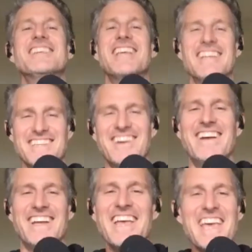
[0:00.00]
yeah.
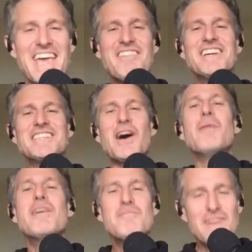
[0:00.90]
sorry, every time
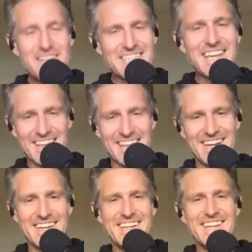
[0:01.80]
Toby, we've been
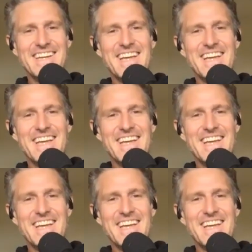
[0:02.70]
together, yeah,